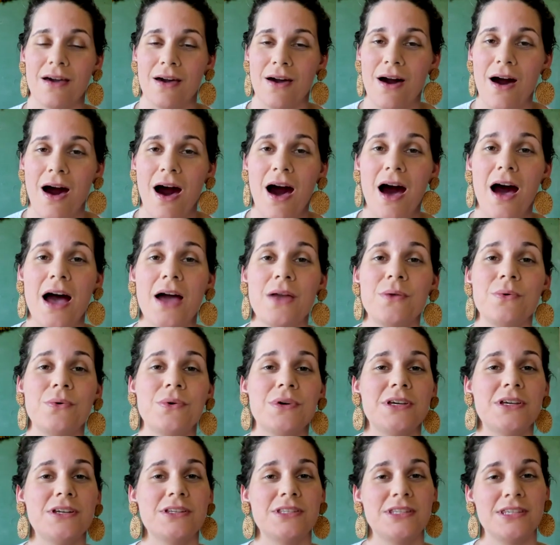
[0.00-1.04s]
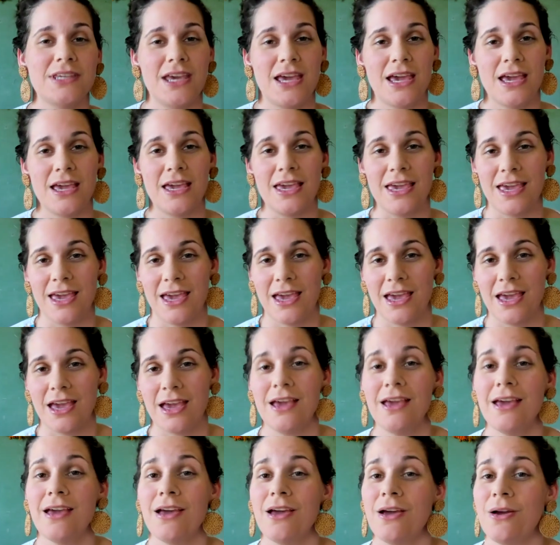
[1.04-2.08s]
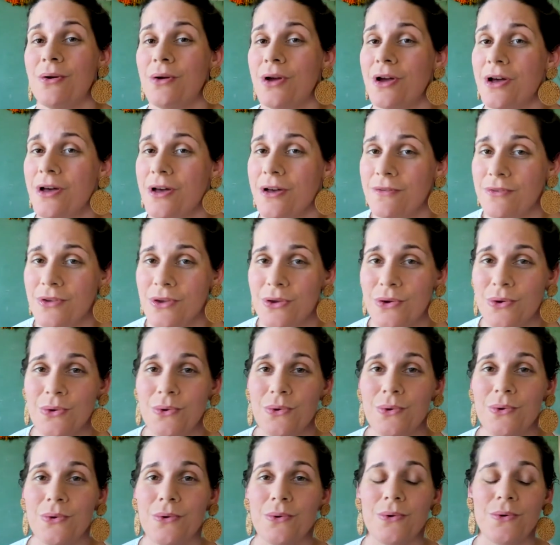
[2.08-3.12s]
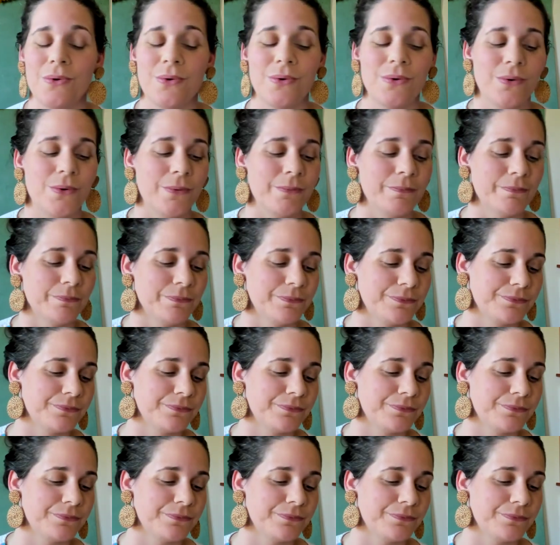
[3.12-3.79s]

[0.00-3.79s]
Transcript: God will take care of you.